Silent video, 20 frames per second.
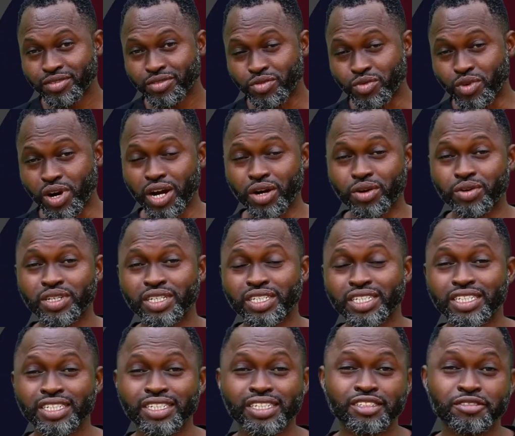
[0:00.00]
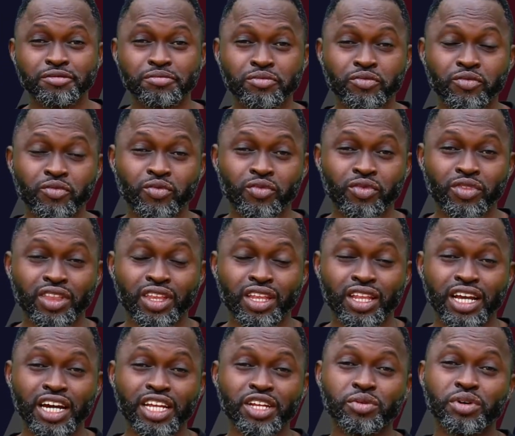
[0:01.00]
Wow.
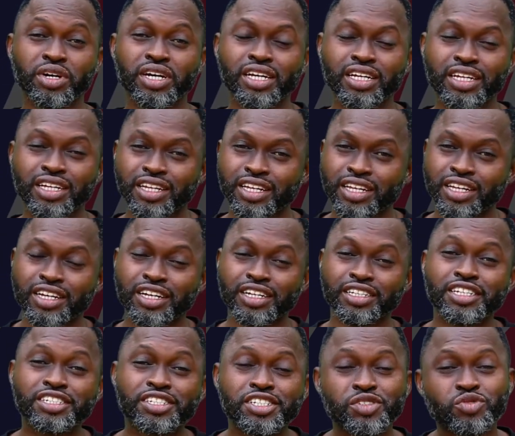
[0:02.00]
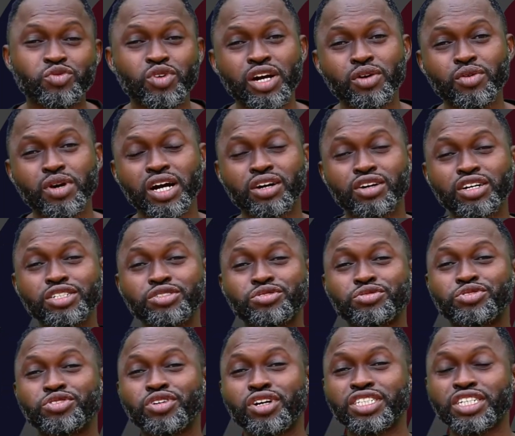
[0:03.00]
Anyway, this is where we are going to
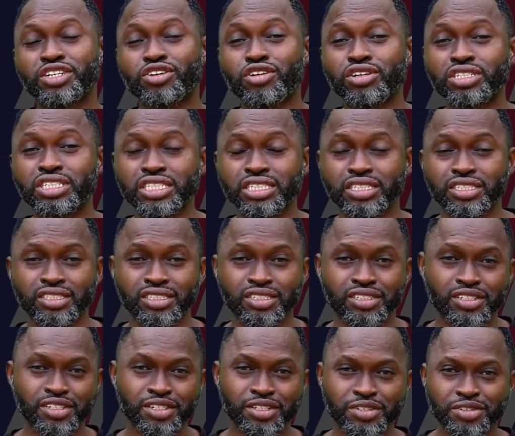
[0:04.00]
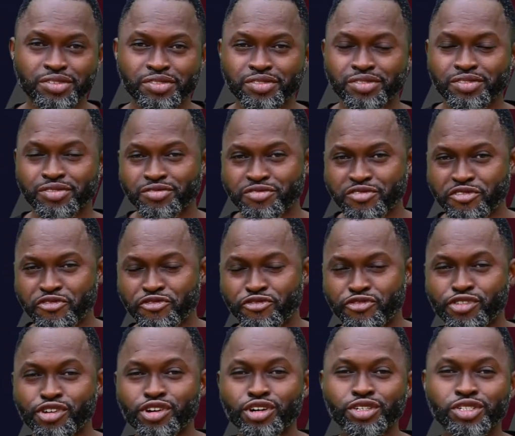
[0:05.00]
draw the curtain.
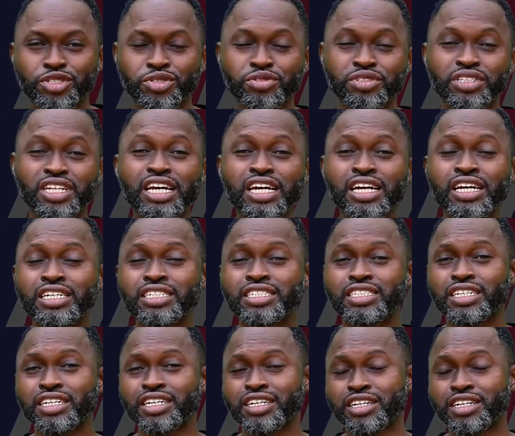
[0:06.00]
for today's